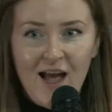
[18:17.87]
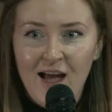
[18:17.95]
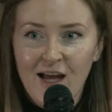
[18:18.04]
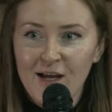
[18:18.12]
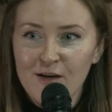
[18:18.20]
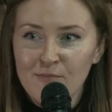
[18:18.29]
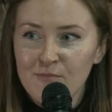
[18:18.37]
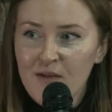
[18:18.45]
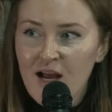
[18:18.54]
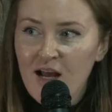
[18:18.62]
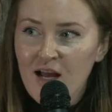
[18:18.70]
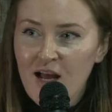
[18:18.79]

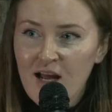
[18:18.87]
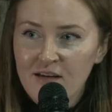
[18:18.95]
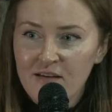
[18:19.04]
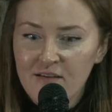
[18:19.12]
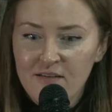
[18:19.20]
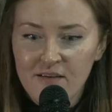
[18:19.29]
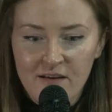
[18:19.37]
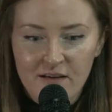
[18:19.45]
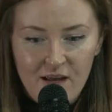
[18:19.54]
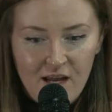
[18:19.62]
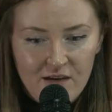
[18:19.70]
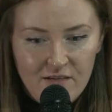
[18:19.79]
And
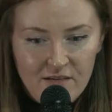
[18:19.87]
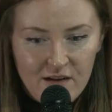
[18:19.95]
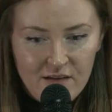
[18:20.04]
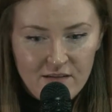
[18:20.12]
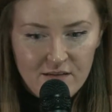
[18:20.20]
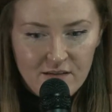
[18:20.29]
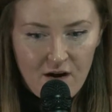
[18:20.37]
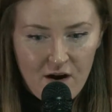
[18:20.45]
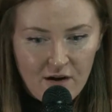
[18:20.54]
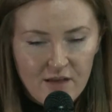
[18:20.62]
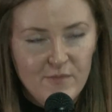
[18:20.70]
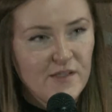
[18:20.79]
the
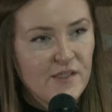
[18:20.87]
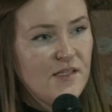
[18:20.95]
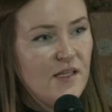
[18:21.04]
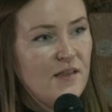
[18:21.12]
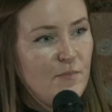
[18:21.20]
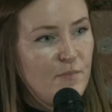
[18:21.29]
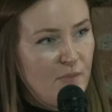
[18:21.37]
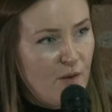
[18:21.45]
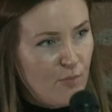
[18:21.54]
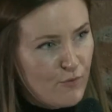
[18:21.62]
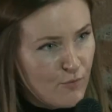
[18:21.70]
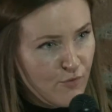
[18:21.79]
arguments that the
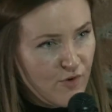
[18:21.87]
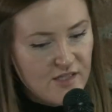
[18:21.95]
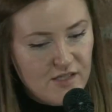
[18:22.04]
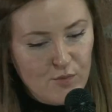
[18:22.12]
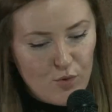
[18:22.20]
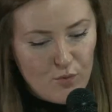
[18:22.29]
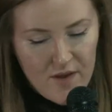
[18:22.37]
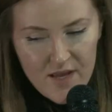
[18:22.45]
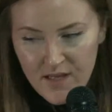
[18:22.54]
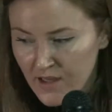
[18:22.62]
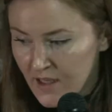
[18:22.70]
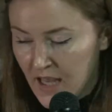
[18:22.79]
people from Reason were
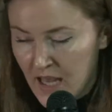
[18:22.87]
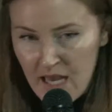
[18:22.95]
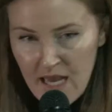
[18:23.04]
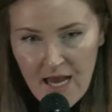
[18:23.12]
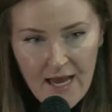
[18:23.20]
making,